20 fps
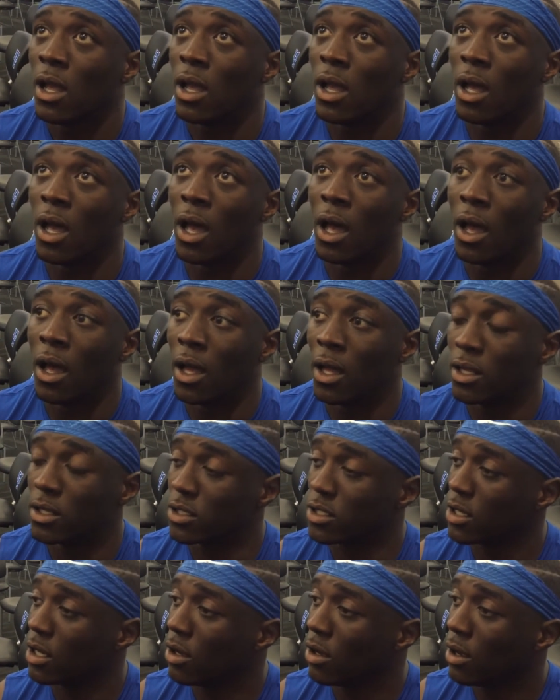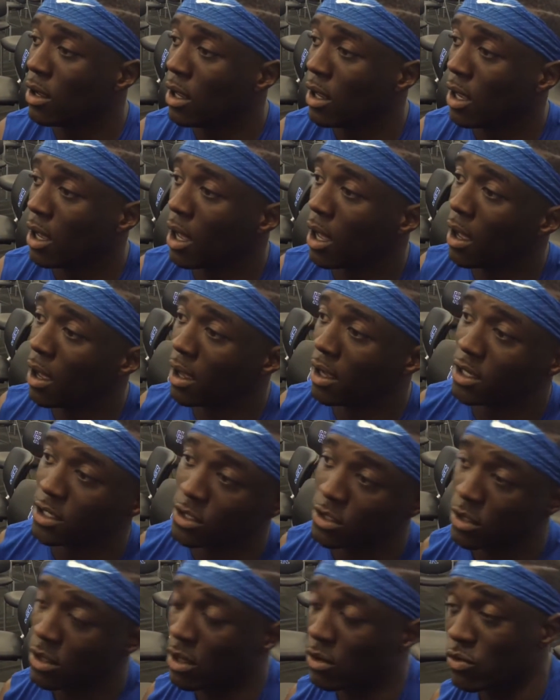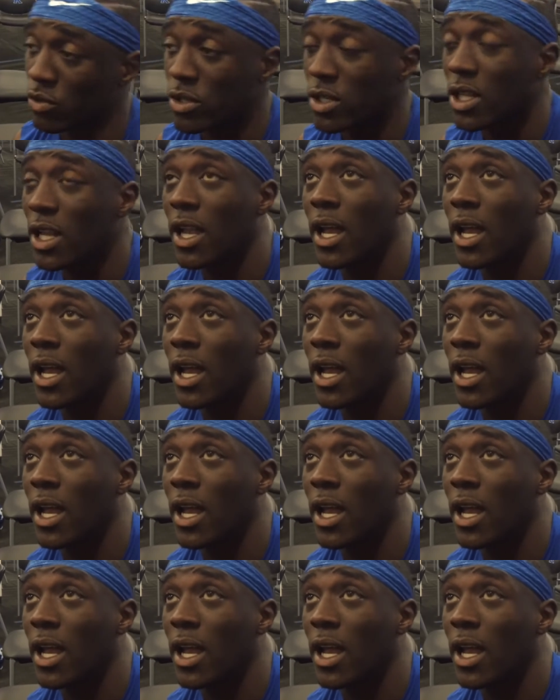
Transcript: And so it really